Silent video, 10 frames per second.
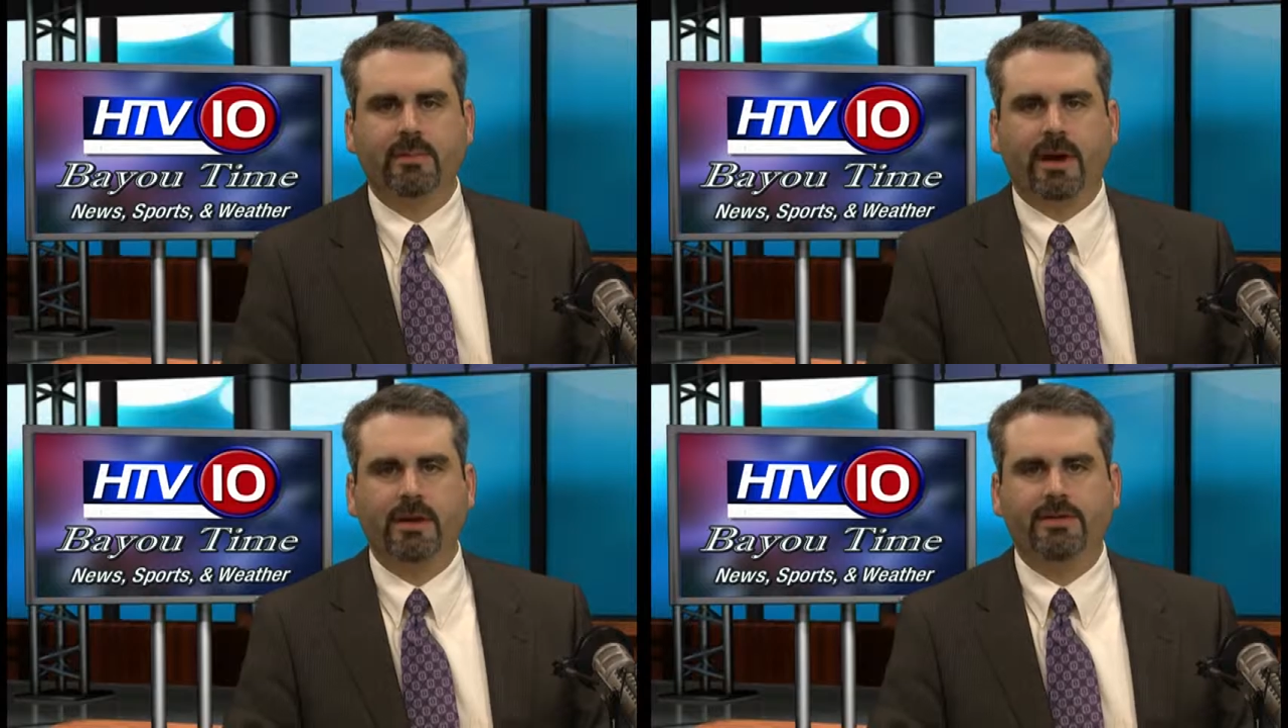
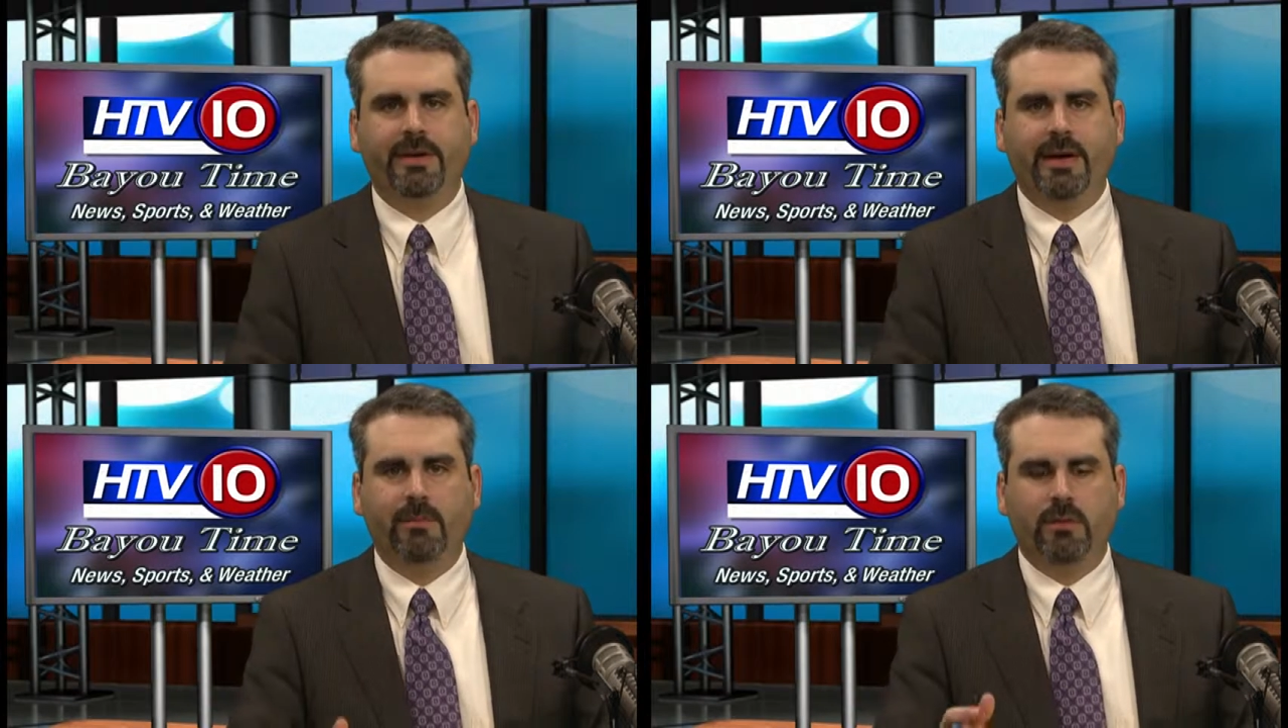Bayou
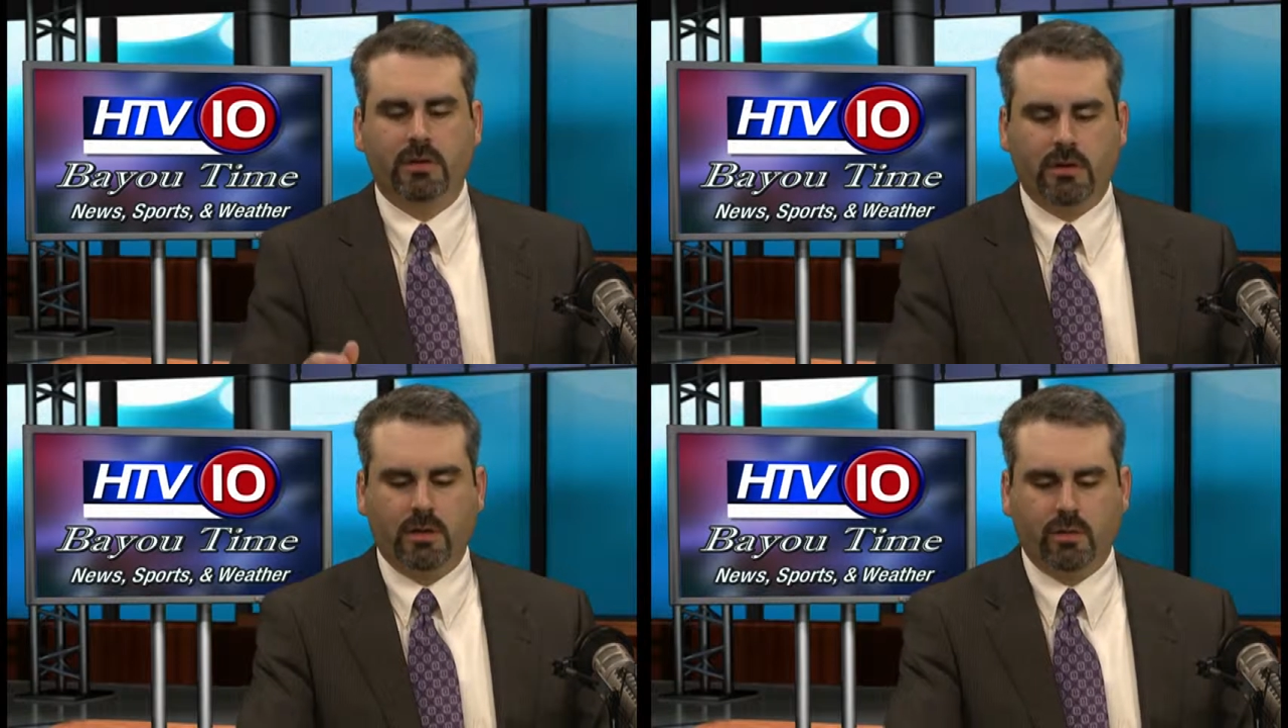Time.
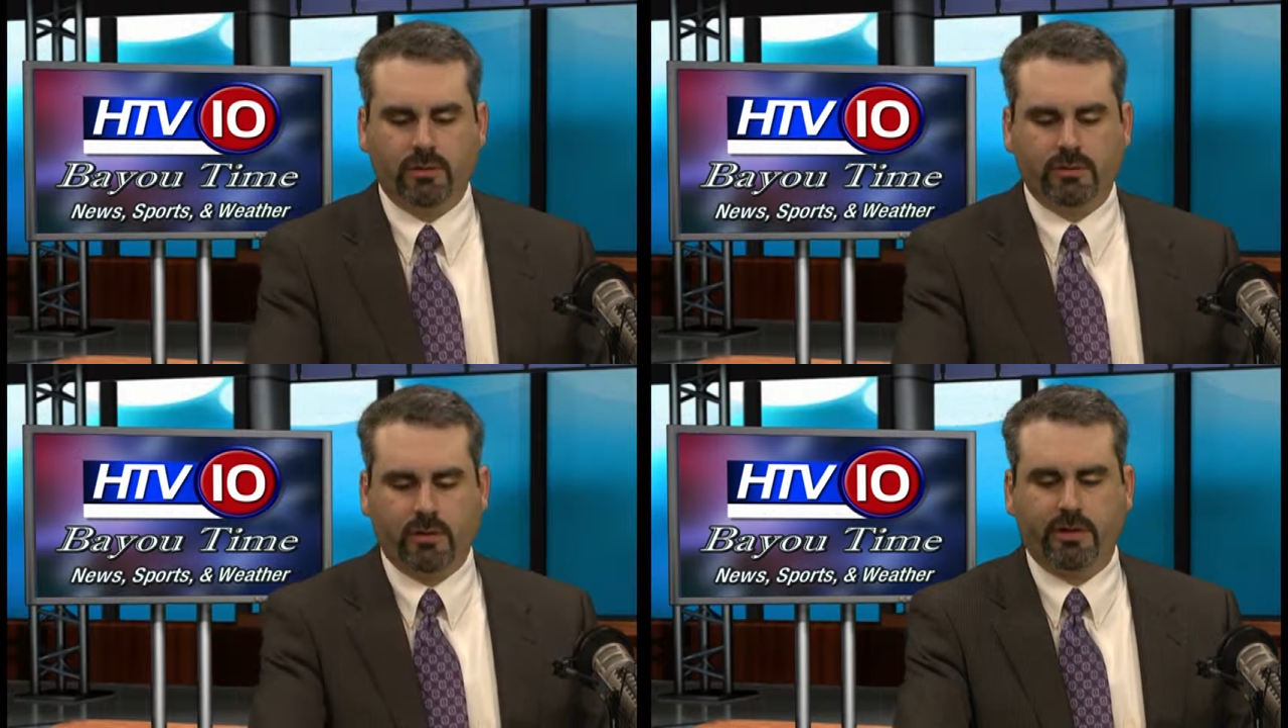We're uh,
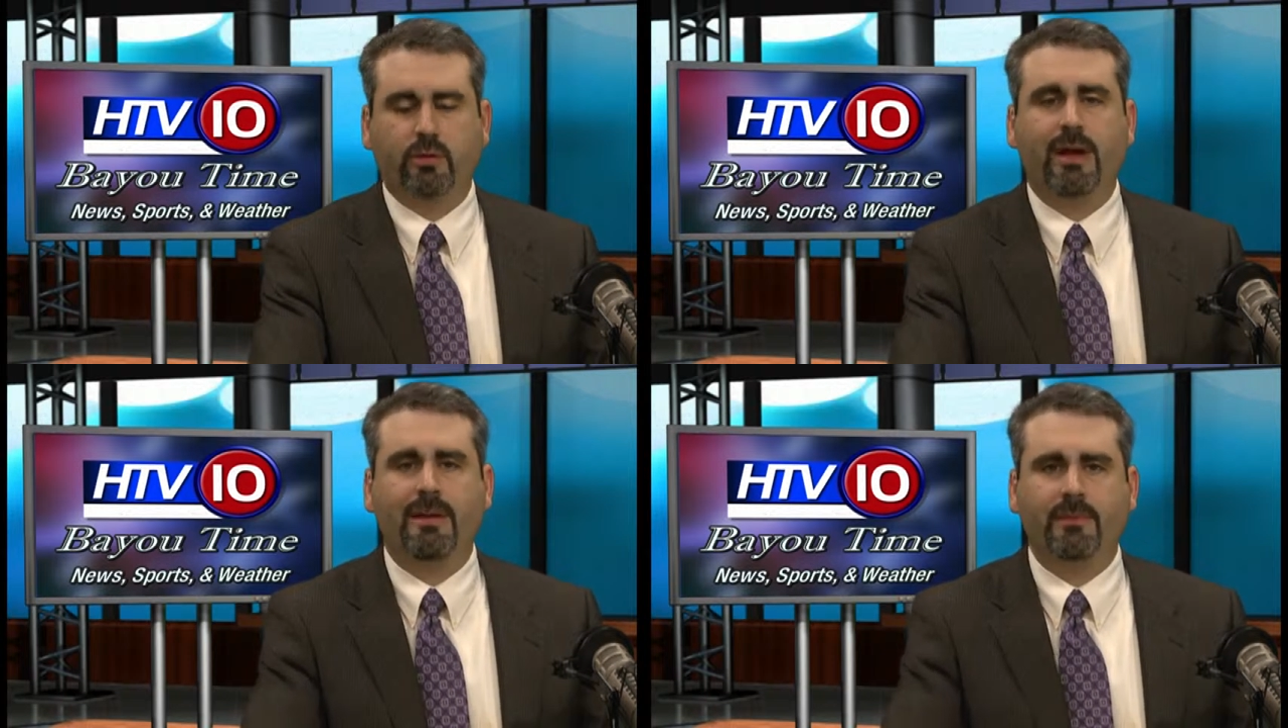starting to
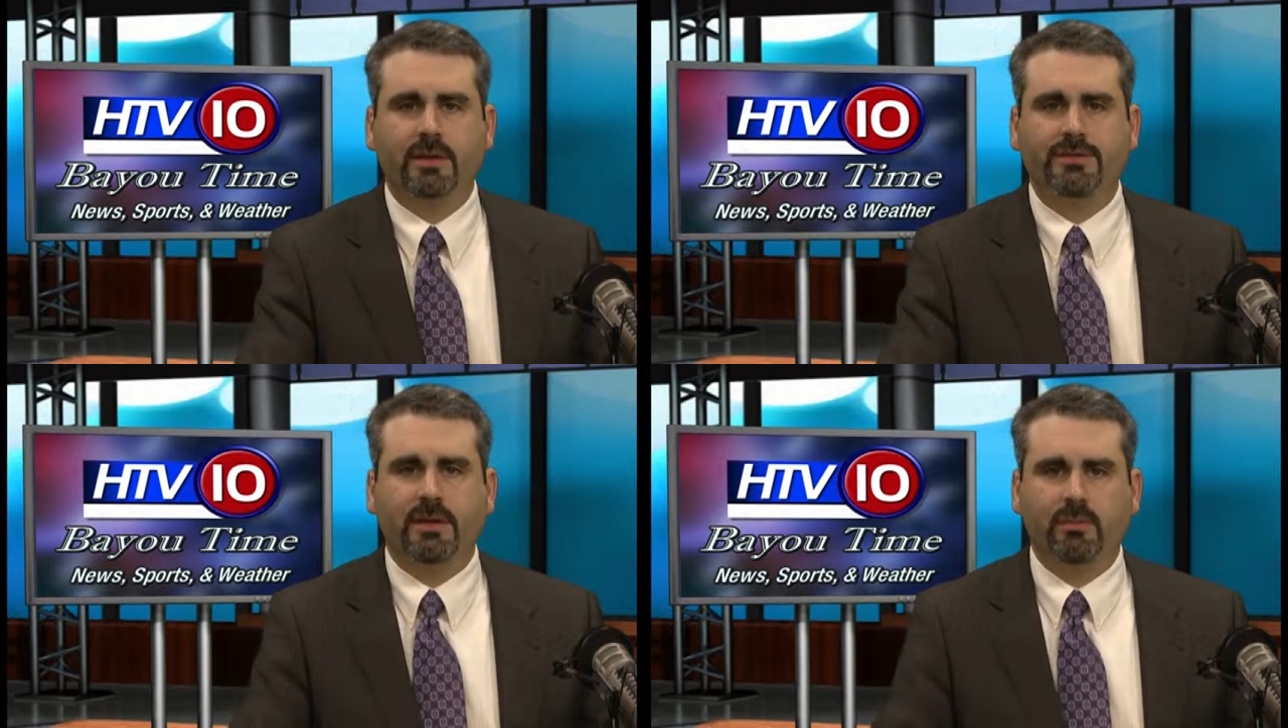wrap
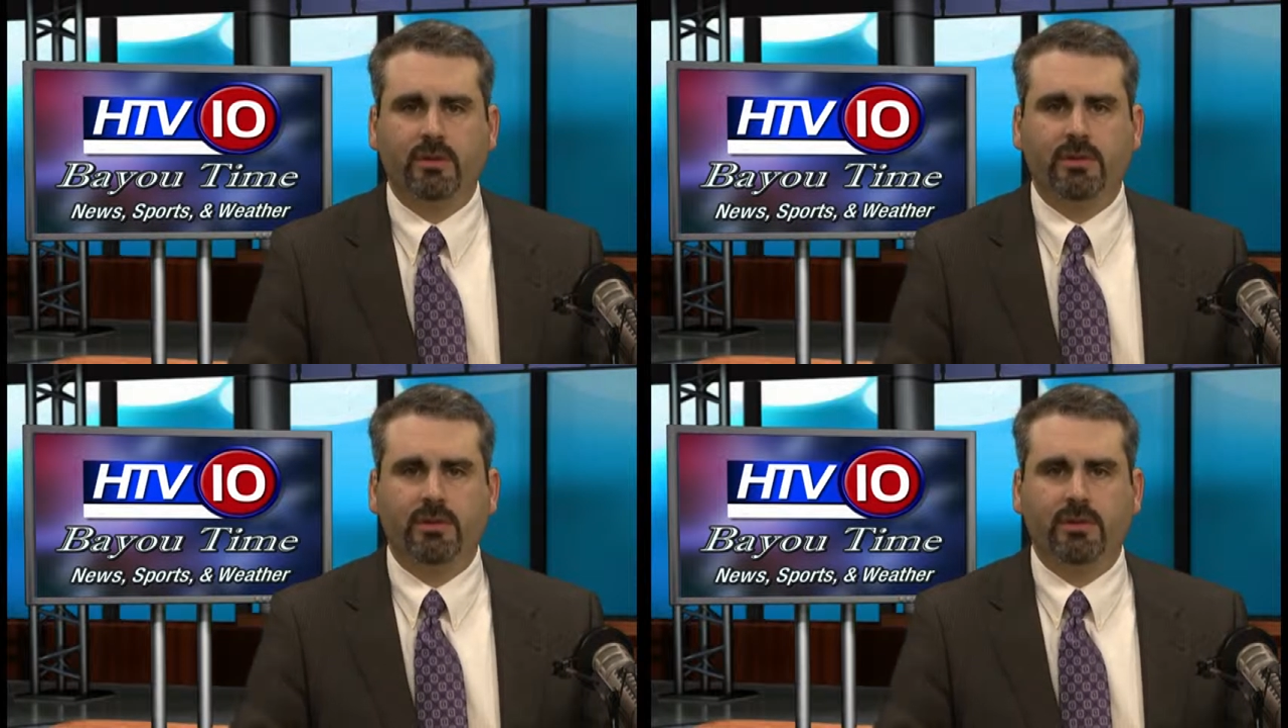things up with